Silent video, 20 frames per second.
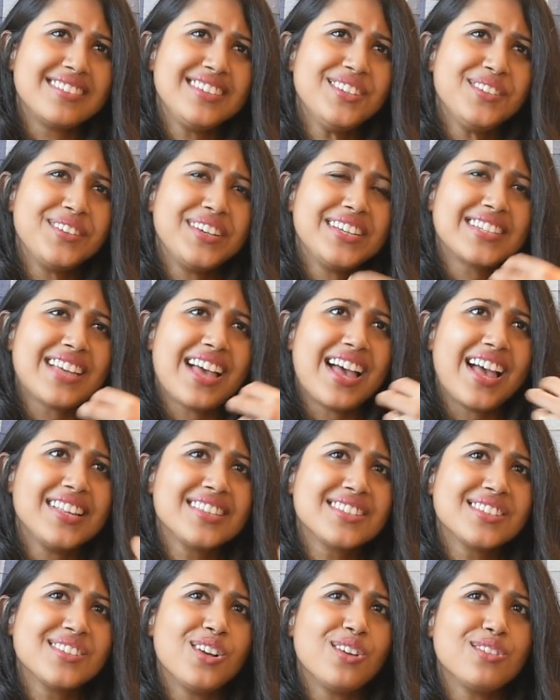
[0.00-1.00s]
It
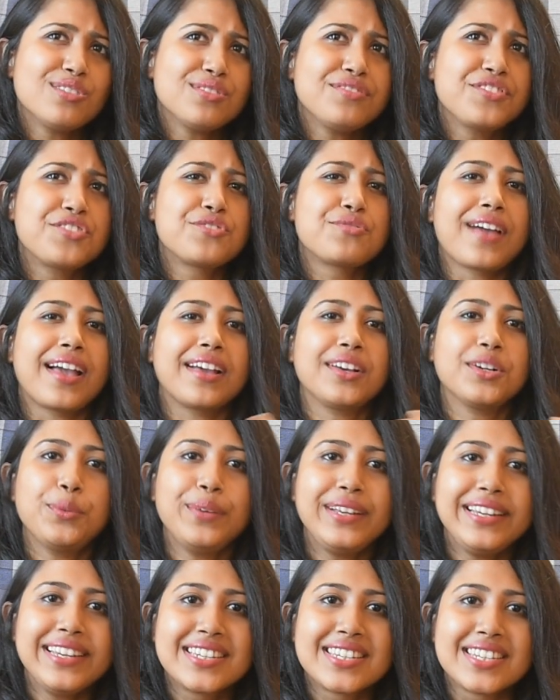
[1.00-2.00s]
adds a lot of
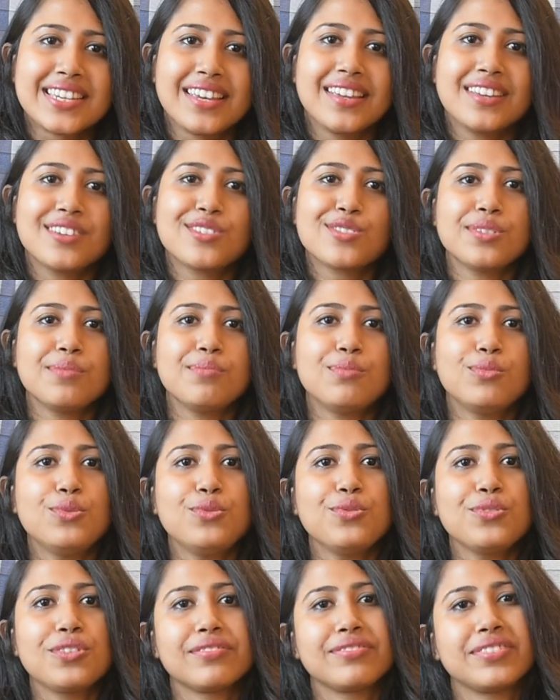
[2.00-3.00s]
tranquility to the
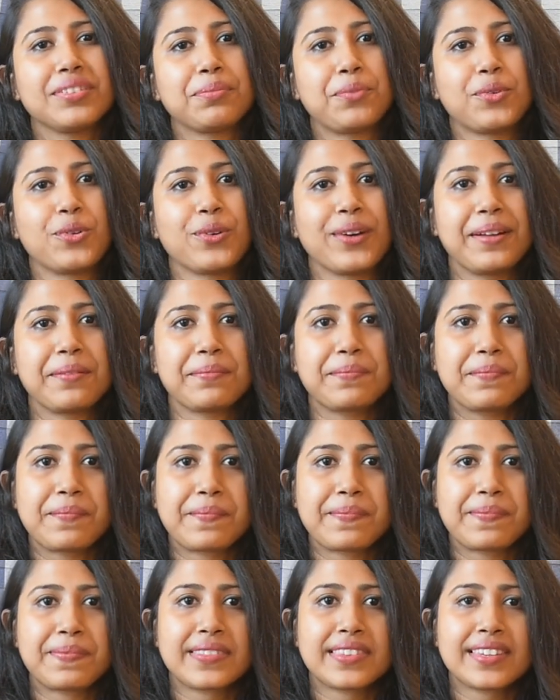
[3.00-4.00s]
mood of the poem.
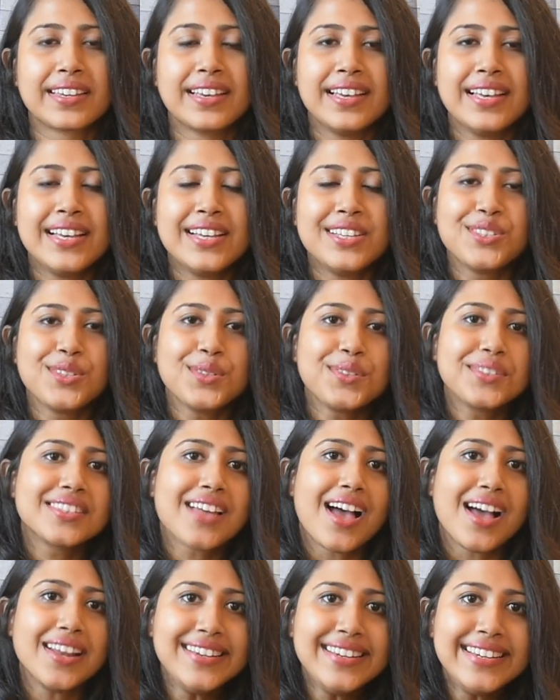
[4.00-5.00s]
So
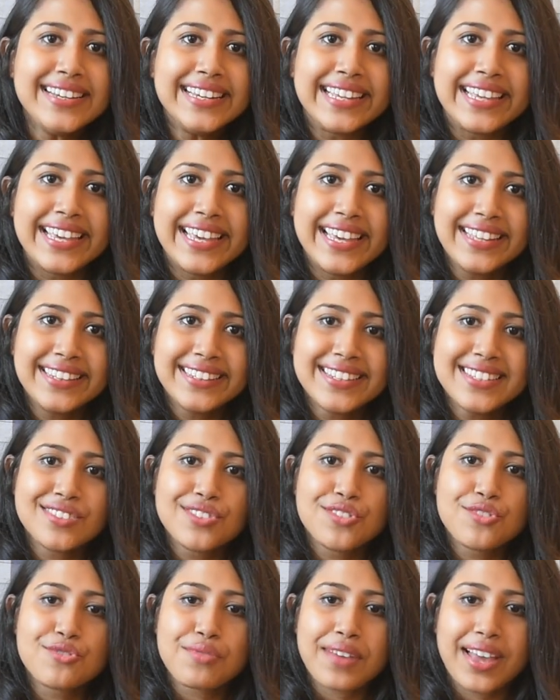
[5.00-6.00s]
suddenly, this
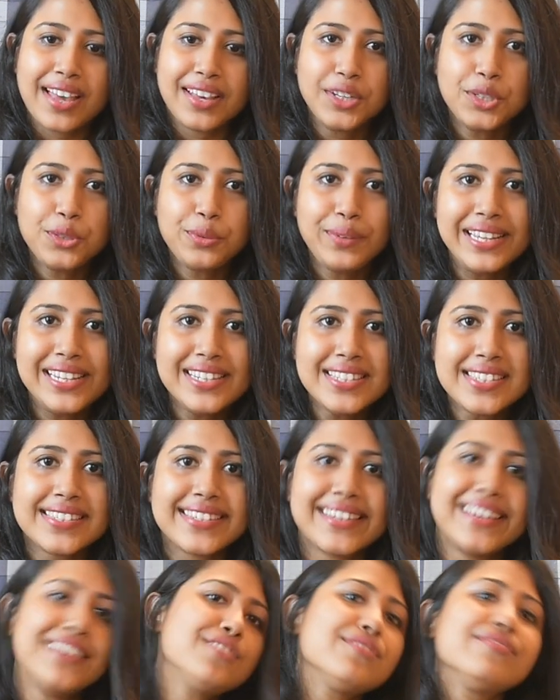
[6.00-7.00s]
tranquil
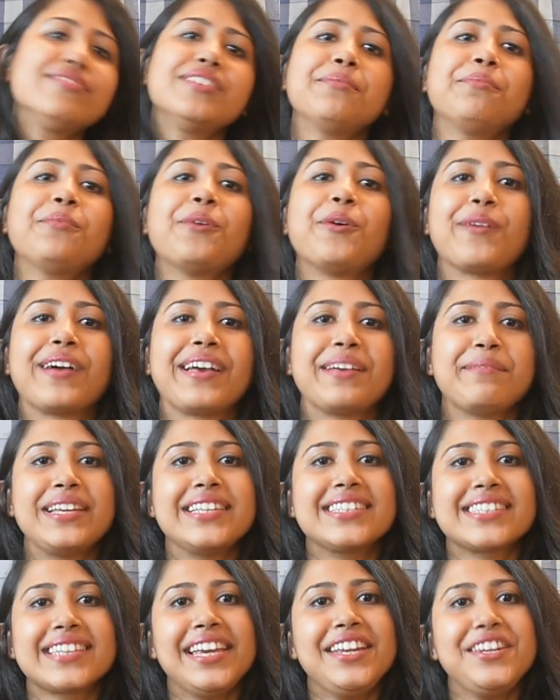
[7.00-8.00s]
state of the poem
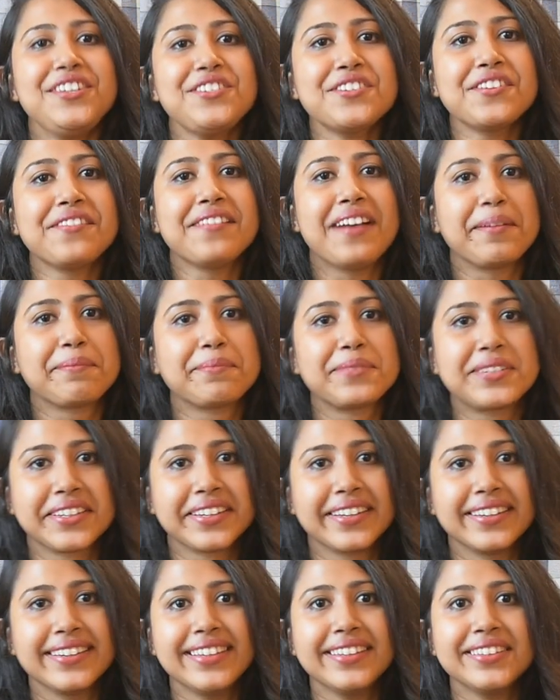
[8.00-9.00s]
is
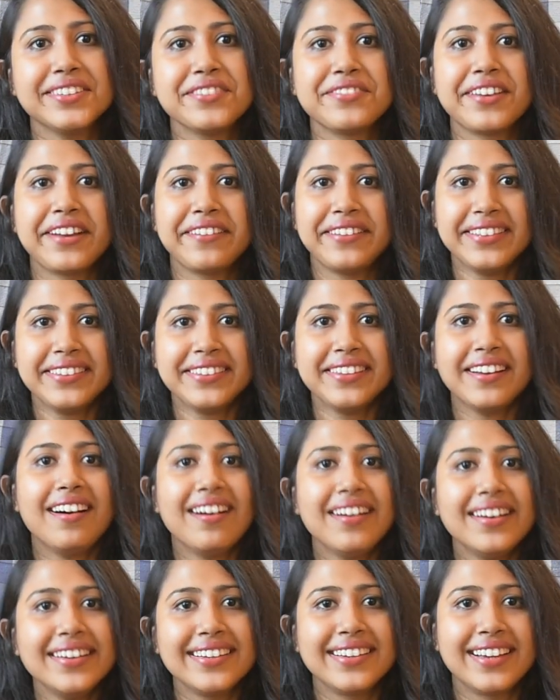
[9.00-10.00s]
interrupted in the very
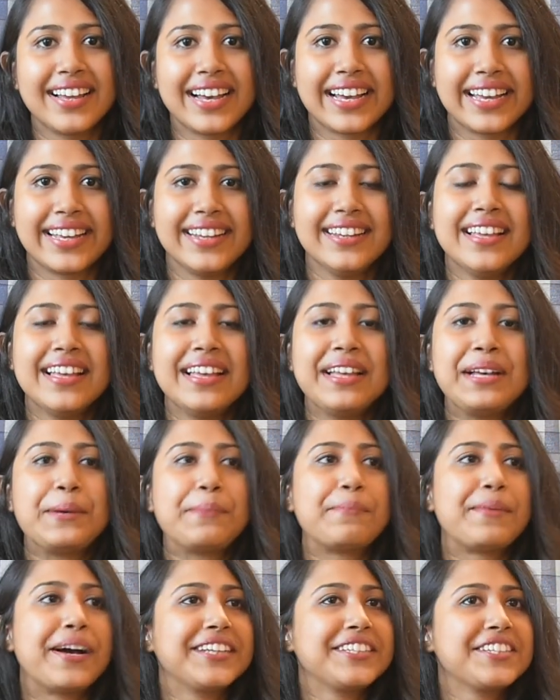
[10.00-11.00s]
third line
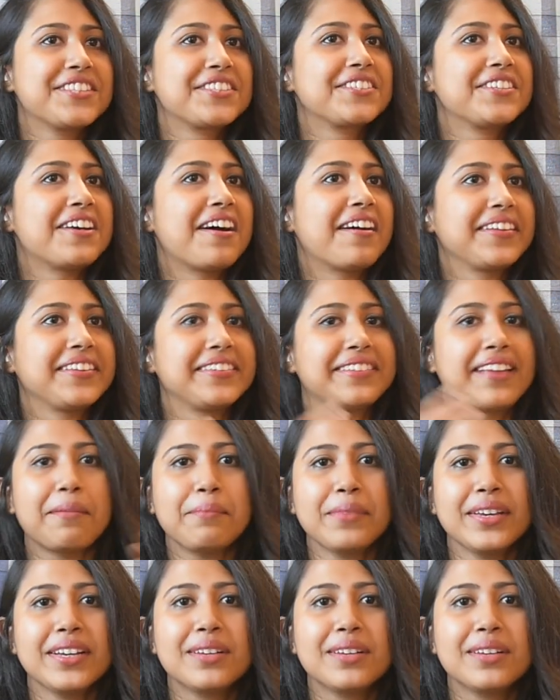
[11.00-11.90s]
by this dynamic